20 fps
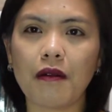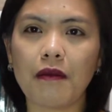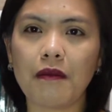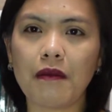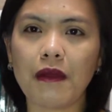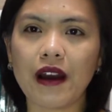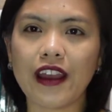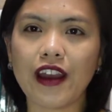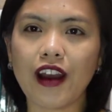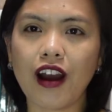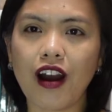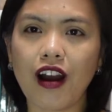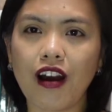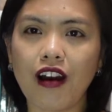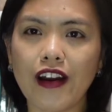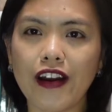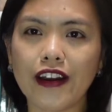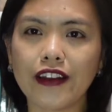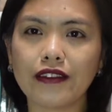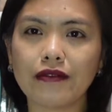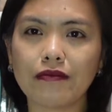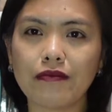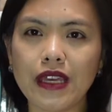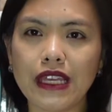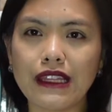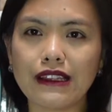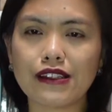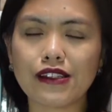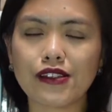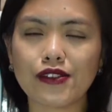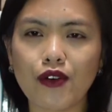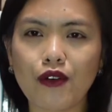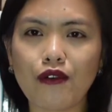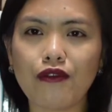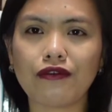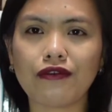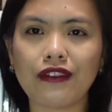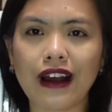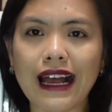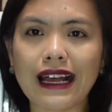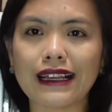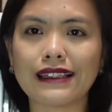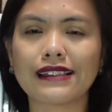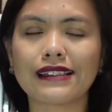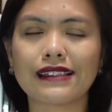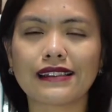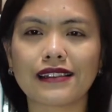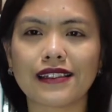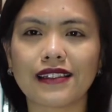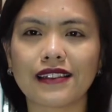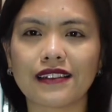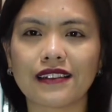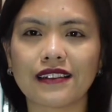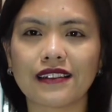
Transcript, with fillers: my heart beats so fast